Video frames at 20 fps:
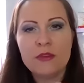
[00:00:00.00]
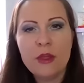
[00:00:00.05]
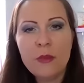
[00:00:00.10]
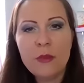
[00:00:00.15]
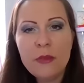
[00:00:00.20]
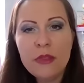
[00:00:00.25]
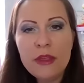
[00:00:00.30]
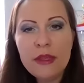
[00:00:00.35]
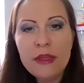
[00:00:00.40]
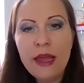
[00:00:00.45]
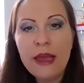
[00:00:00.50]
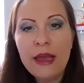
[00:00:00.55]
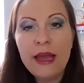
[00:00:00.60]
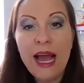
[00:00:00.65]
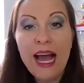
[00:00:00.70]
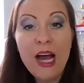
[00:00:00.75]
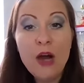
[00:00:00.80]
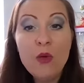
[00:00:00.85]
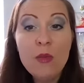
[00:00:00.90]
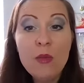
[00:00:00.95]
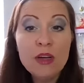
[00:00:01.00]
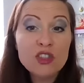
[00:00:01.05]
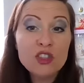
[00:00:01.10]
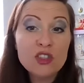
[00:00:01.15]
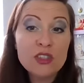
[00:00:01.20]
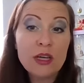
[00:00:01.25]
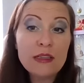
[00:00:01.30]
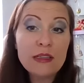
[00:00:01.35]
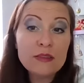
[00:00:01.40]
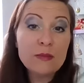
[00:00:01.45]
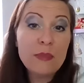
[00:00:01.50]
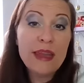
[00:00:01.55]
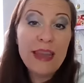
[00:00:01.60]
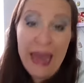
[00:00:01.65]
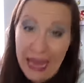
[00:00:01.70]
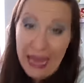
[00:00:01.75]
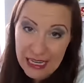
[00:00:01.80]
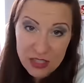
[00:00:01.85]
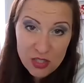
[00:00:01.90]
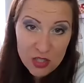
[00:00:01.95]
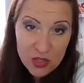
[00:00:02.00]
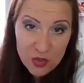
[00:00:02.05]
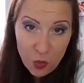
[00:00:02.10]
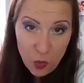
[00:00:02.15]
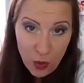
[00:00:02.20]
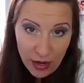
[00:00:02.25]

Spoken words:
Something like, how much does Manhattan